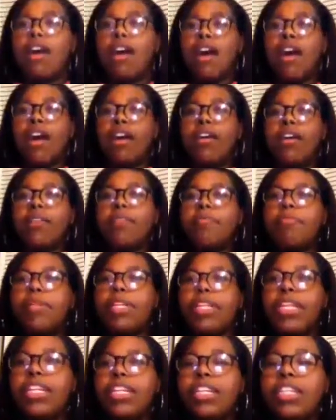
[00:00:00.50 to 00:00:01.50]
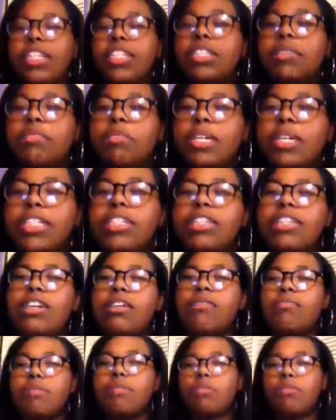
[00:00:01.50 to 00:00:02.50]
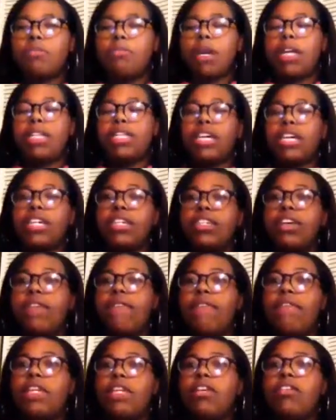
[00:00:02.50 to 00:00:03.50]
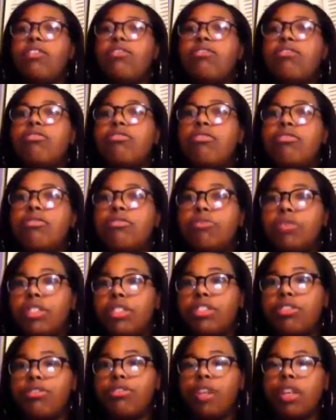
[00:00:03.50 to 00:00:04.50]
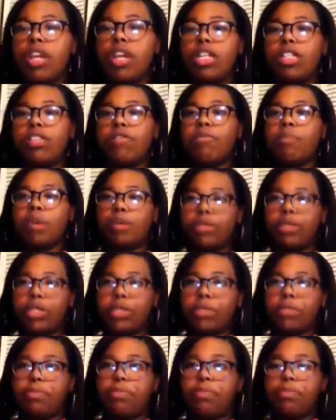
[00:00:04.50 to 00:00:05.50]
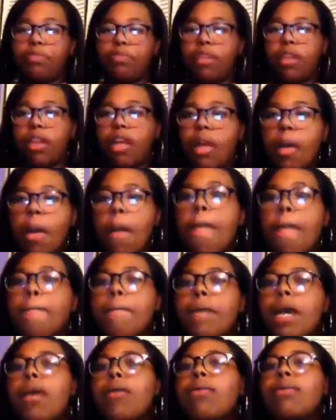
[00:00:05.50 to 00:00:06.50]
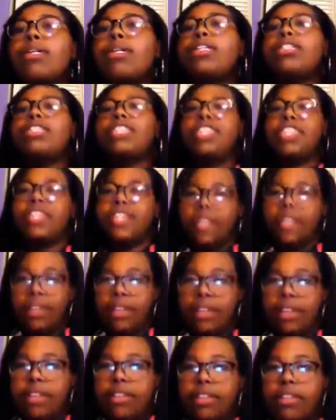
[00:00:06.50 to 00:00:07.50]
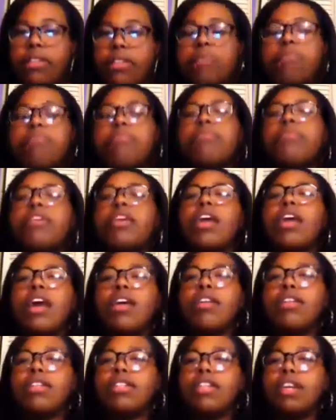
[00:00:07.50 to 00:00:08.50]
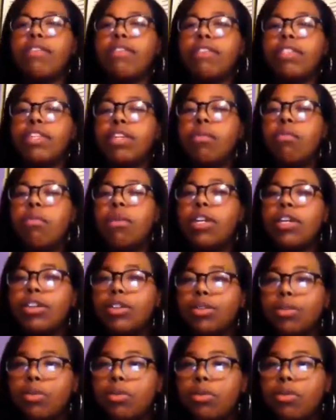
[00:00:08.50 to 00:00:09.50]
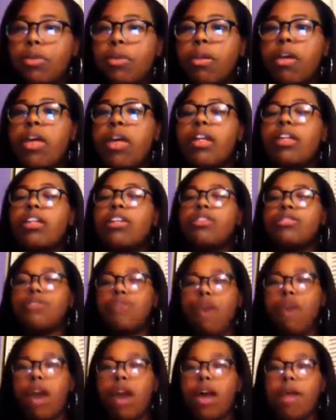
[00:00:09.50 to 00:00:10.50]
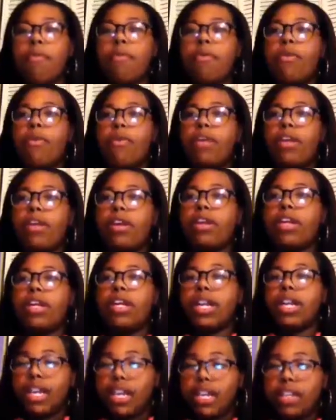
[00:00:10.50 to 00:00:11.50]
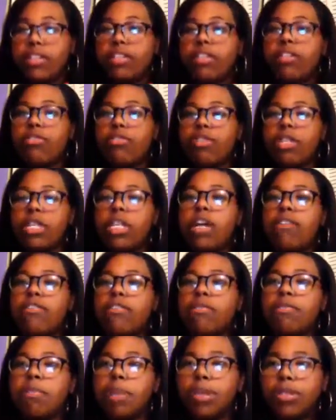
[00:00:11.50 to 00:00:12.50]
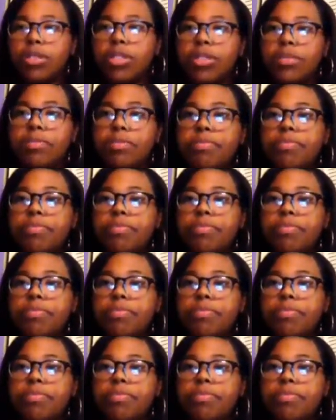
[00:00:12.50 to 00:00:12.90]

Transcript: I am Linden Speech, and I'm doing my TED Talk video on Newton's 3 laws of motion. My question is, how does everything we do describe or is the 3 laws of motion?